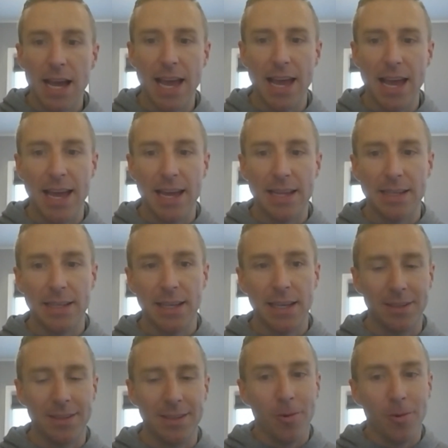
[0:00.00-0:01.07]
And
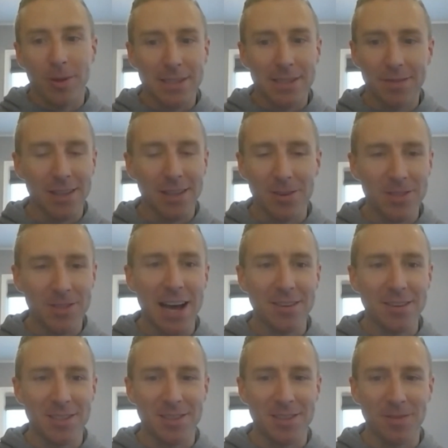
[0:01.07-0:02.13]
no one's lived in those
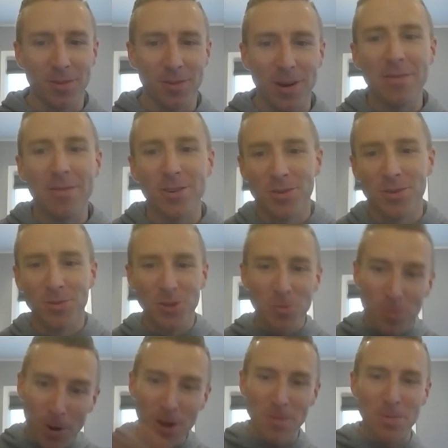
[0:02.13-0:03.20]
houses in forever. So when you
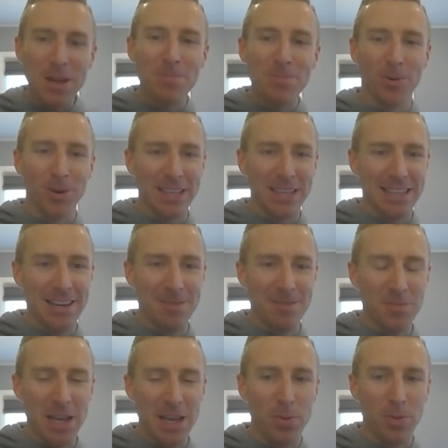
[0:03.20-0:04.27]
put people in
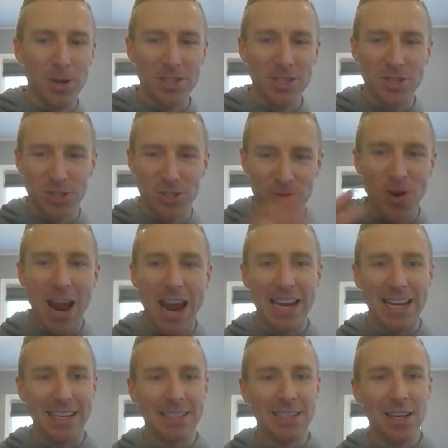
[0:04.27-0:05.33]
them, it puts
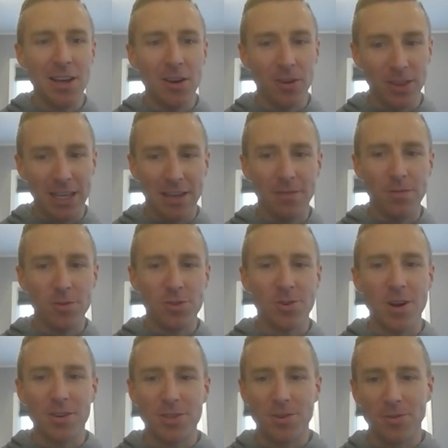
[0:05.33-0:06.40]
strain on the
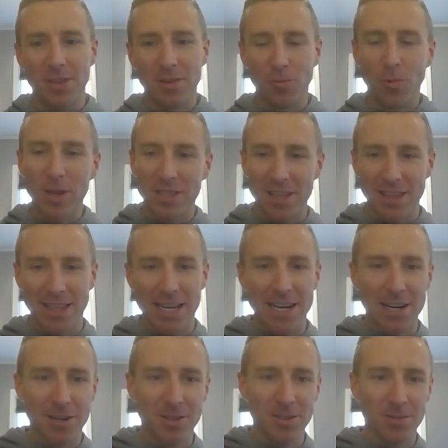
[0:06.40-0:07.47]
infrastructure that wasn't
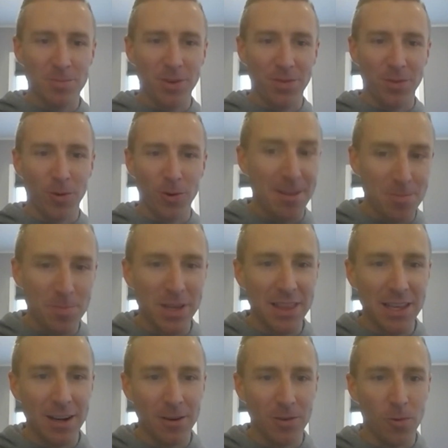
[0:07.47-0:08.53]
there before,
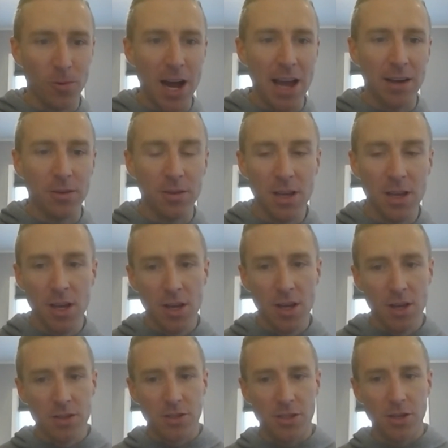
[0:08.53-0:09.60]
been there in a while.
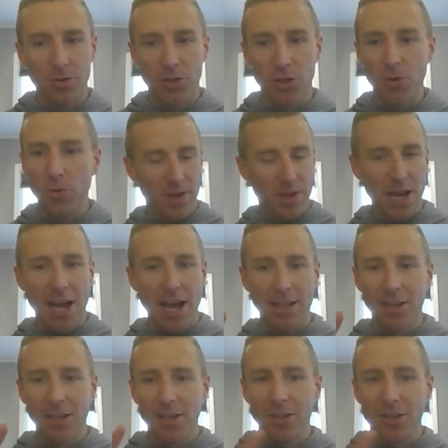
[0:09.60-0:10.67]
So you've
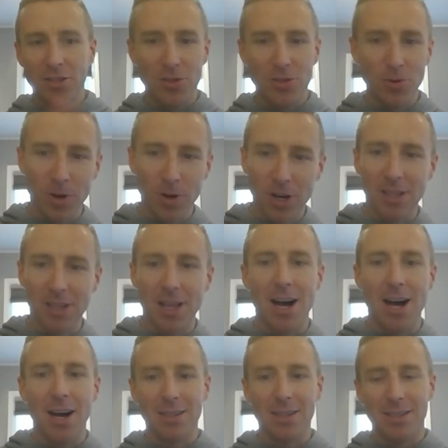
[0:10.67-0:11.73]
got sewer
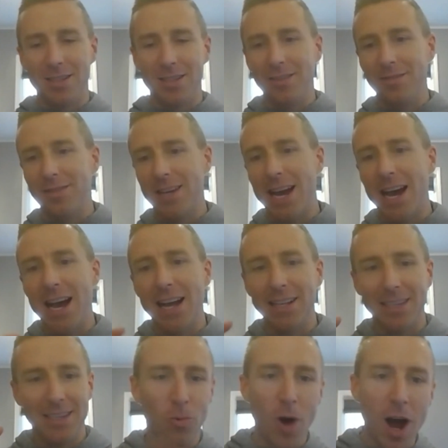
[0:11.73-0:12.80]
clogs, you've
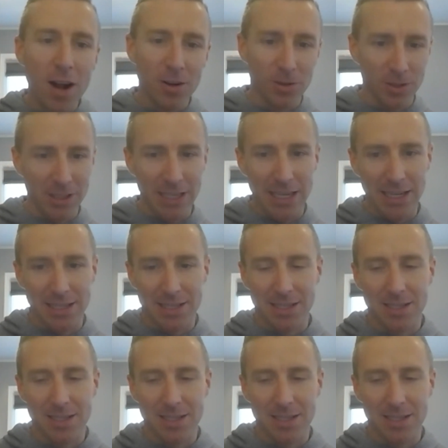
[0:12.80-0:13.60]
got water leaks.